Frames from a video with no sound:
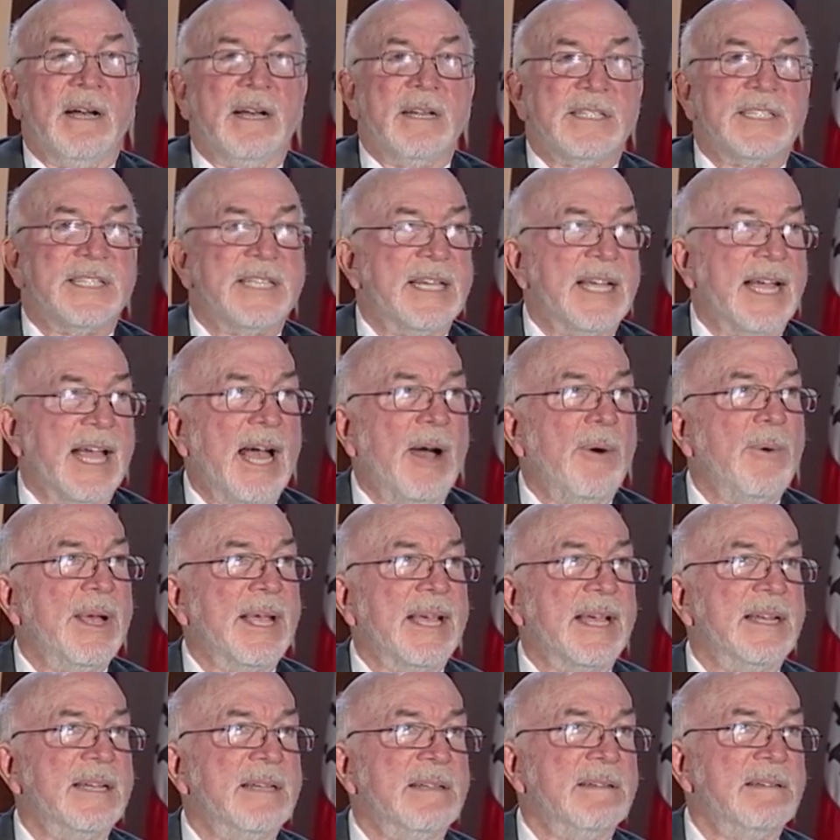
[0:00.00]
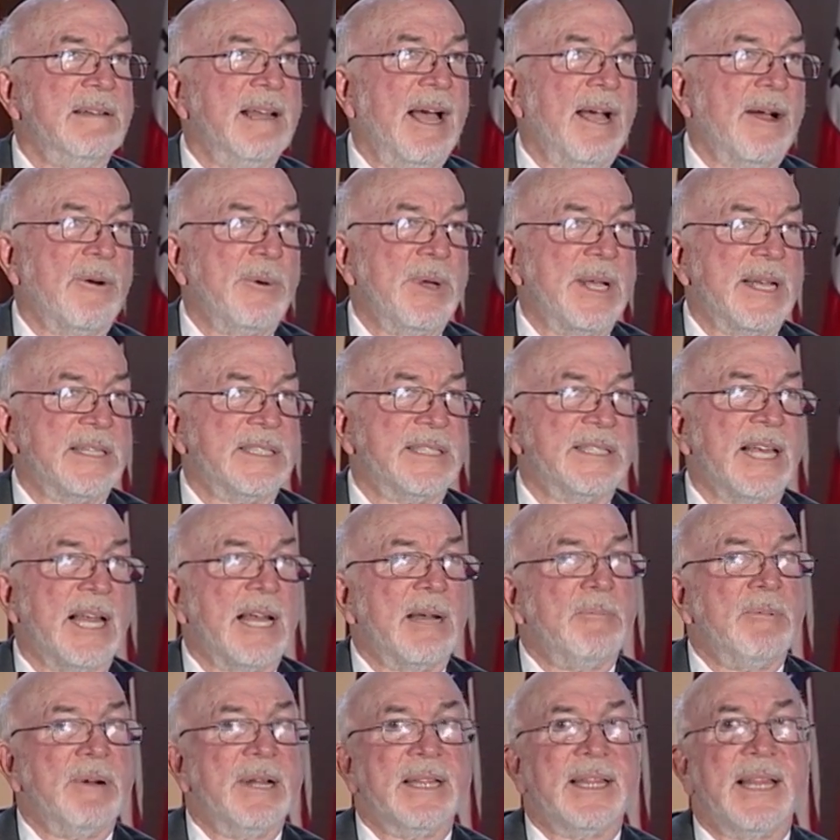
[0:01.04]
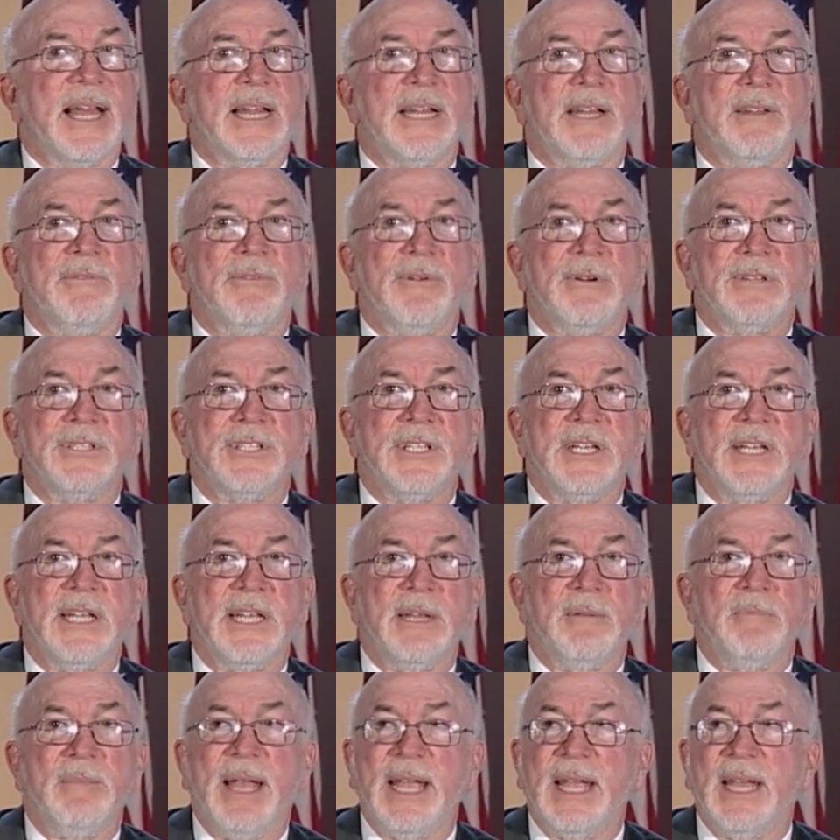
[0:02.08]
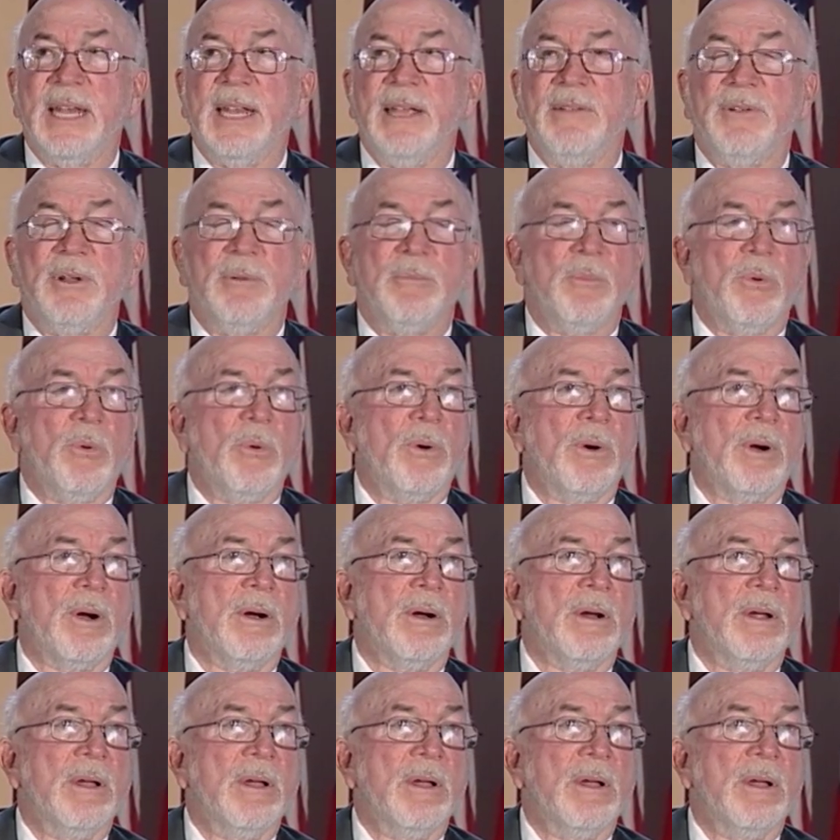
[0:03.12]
seeing how we can celebrate that diversity and make it even more